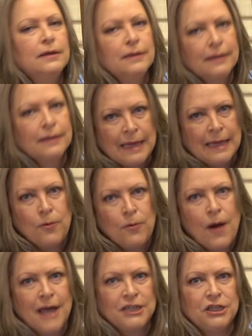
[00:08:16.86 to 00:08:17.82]
keep
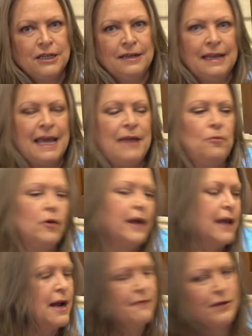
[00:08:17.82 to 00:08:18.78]
watching, and we'll
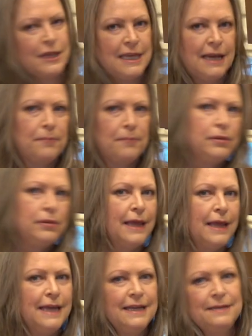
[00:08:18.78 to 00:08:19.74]
get everything
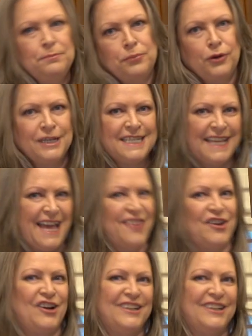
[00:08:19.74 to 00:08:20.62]
plated and put together.